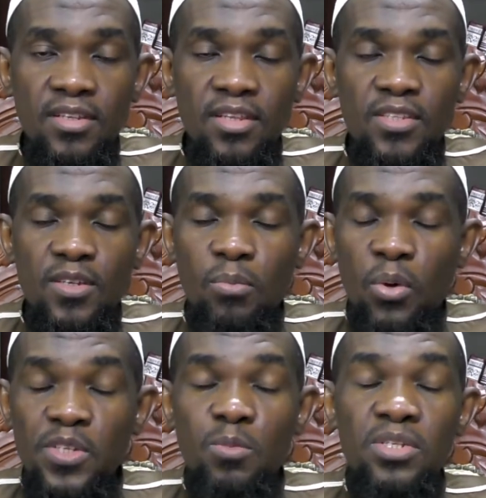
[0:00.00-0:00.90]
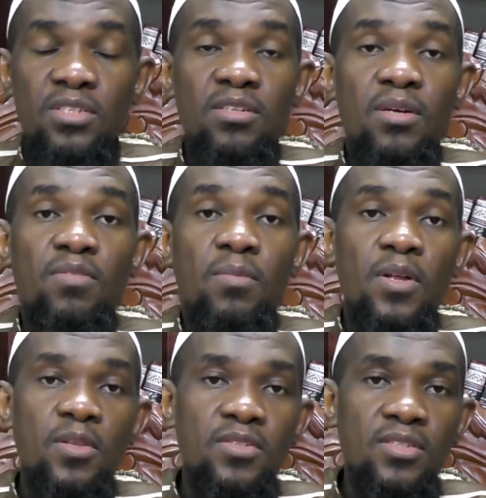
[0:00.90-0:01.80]
disappointment from
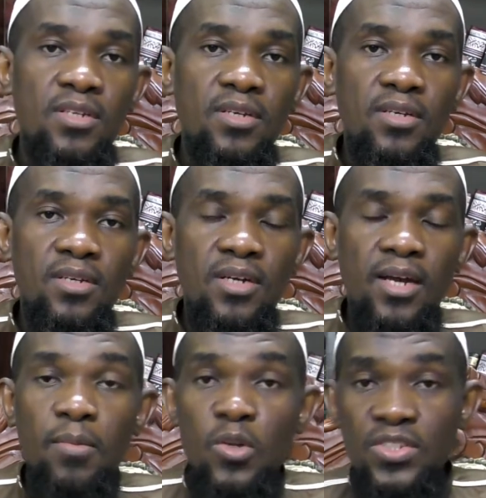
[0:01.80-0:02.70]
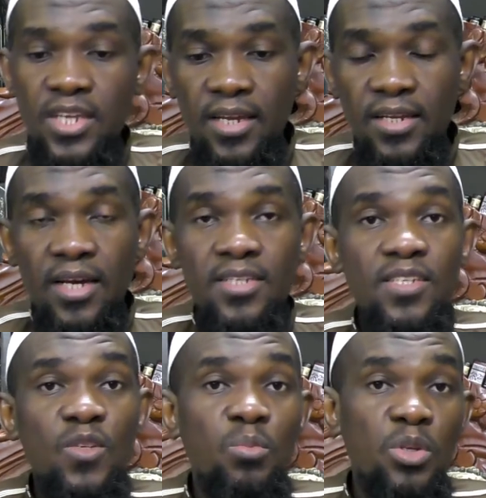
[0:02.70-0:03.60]
others. I'm not saying
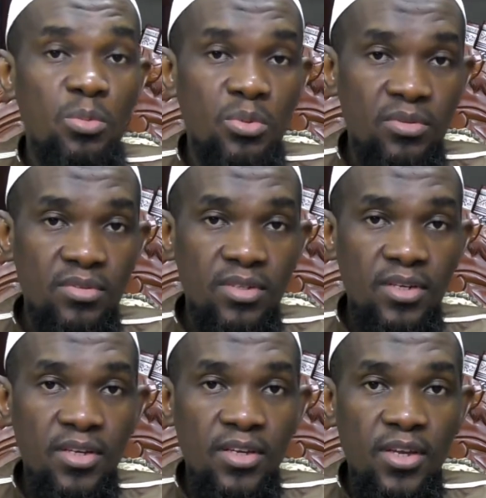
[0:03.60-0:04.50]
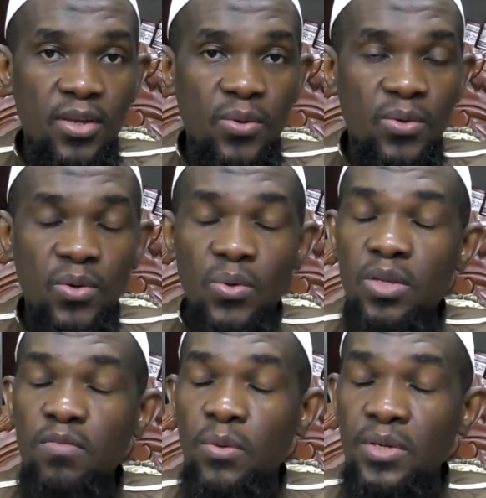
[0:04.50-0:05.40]
asking people you know,
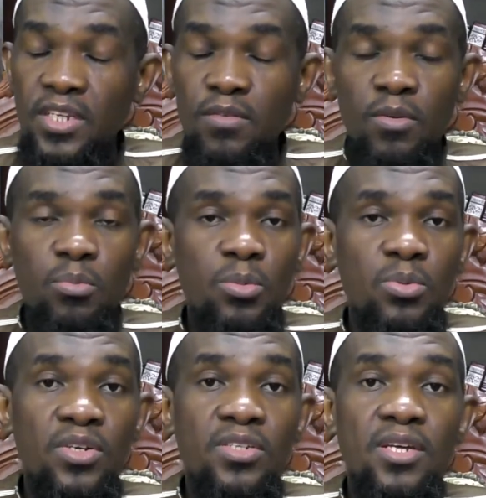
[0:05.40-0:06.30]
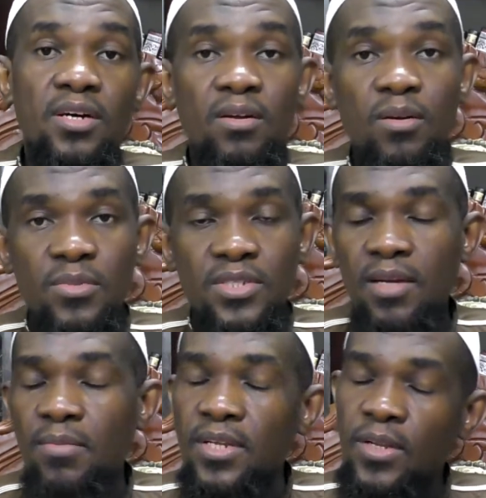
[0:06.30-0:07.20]
looking for a need from people is haram.
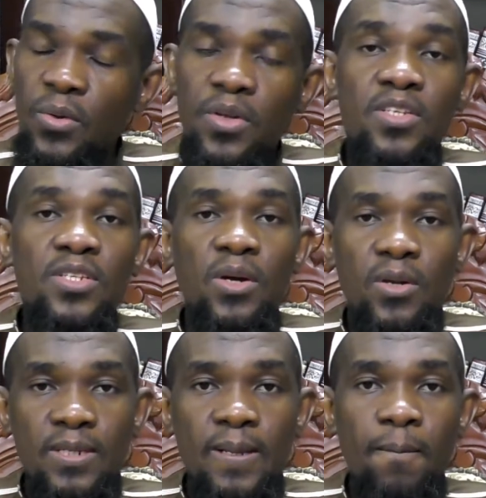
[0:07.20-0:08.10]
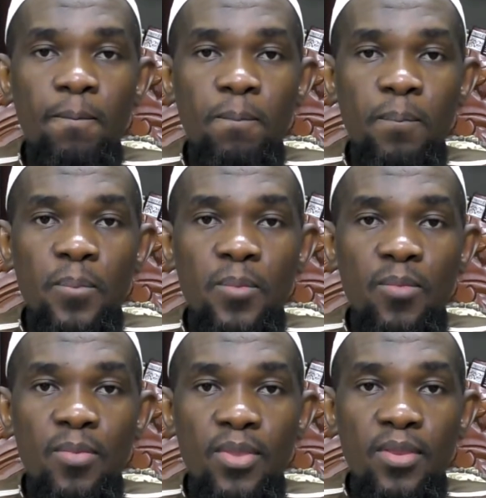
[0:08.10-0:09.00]
Islamically, no, it is not.
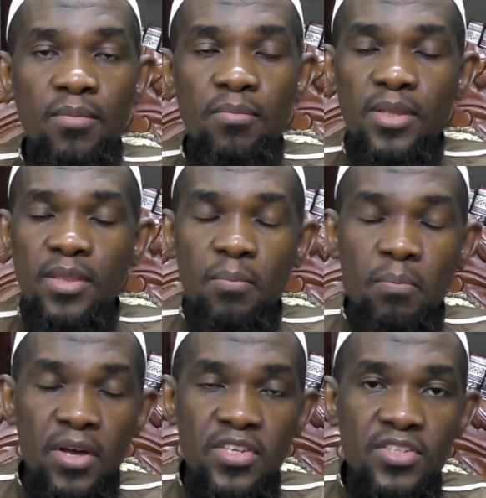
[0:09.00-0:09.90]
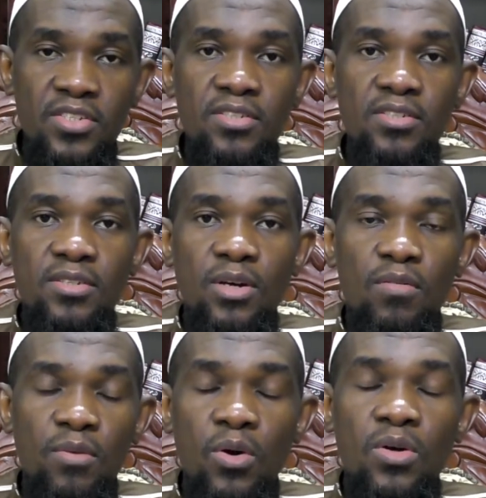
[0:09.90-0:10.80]
But the best
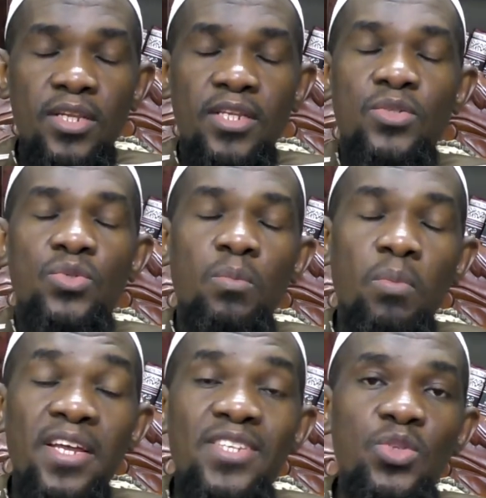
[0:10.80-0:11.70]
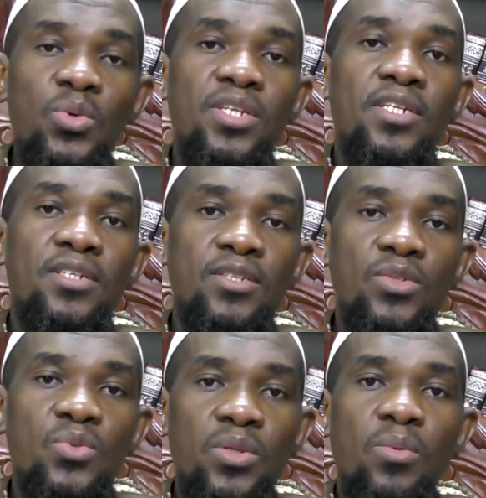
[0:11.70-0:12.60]
of all is to place your need
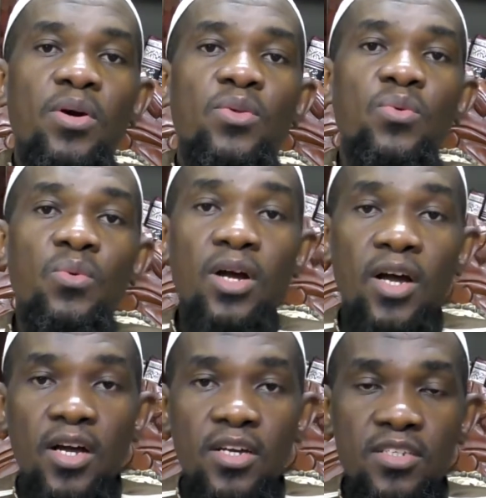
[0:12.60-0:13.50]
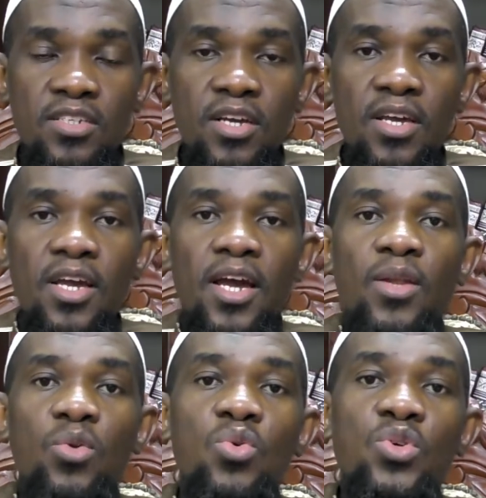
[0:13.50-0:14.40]
to the one who has
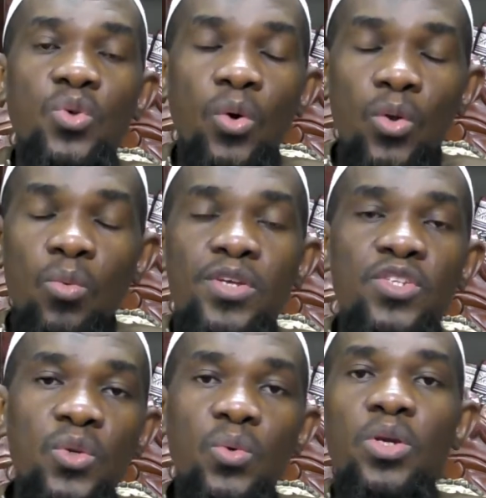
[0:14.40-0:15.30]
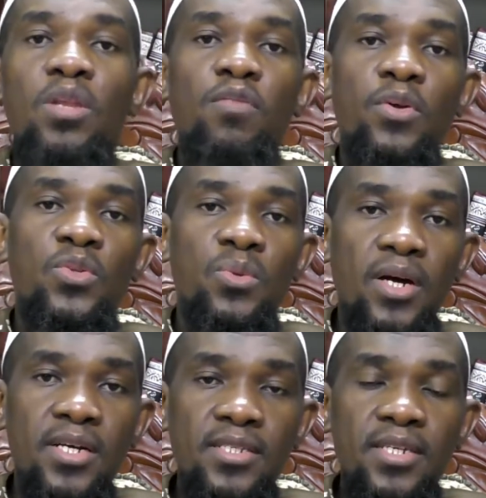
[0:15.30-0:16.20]
and who is always looking for you to
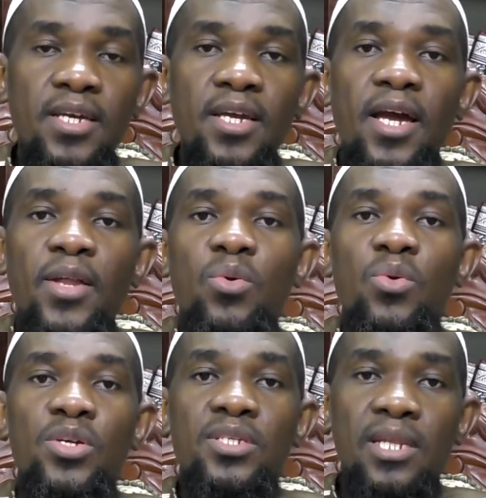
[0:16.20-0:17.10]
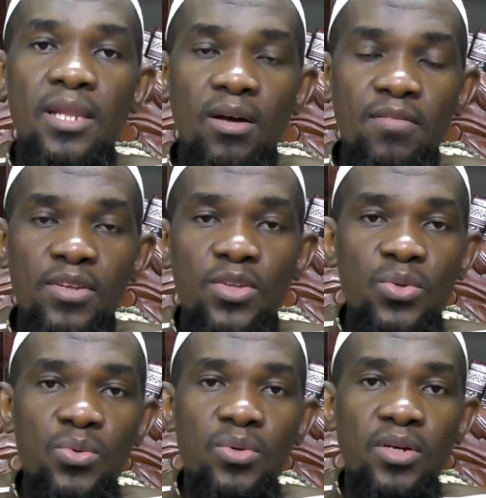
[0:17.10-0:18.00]
ask and who is loving
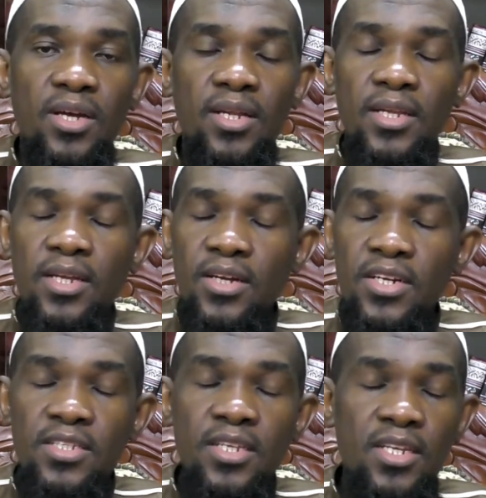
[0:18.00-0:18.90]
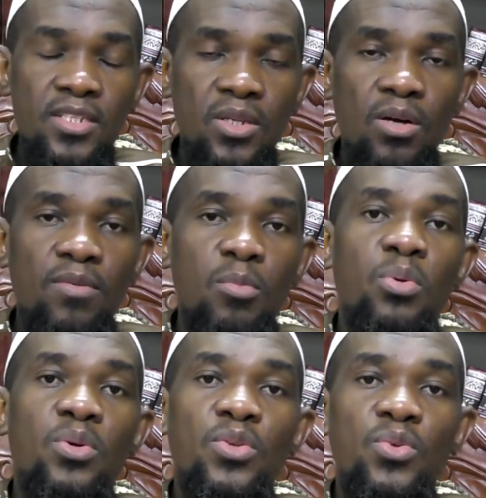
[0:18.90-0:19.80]
you and increasing his love
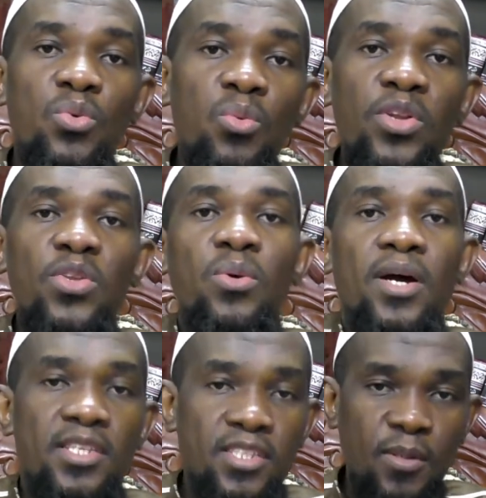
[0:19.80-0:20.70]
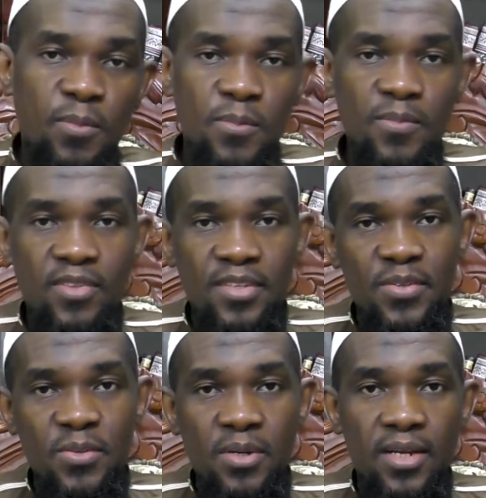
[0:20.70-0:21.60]
upon you when you ask him.
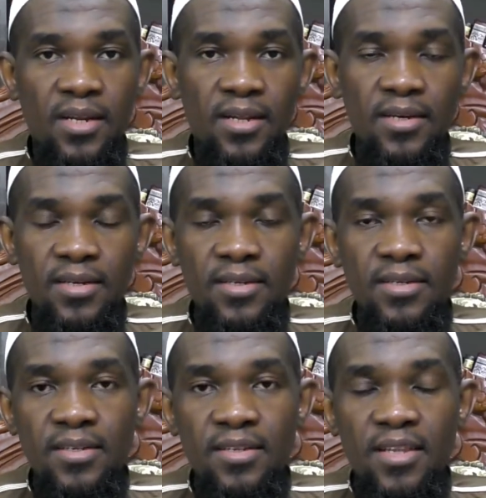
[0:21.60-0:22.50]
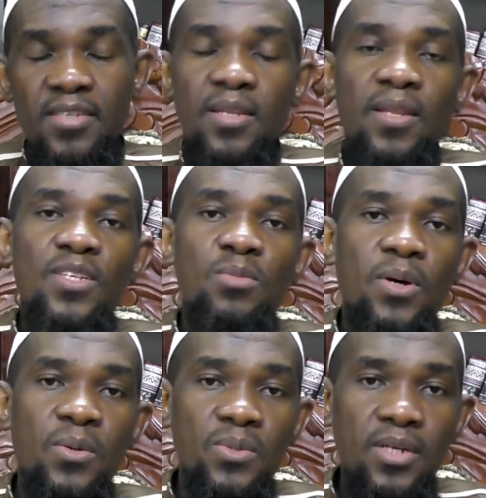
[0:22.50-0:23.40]
Subhanallah. That's Allah
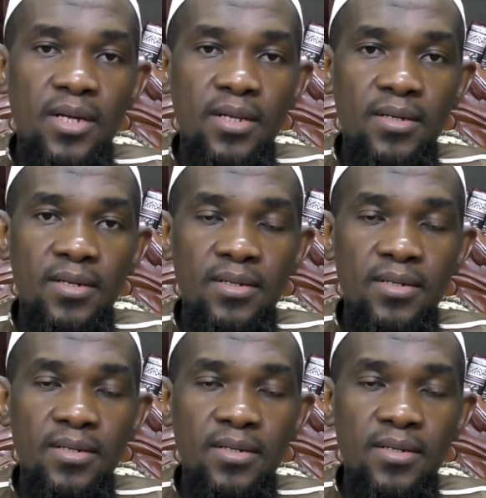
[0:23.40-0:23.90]
subhanahu wa ta'ala.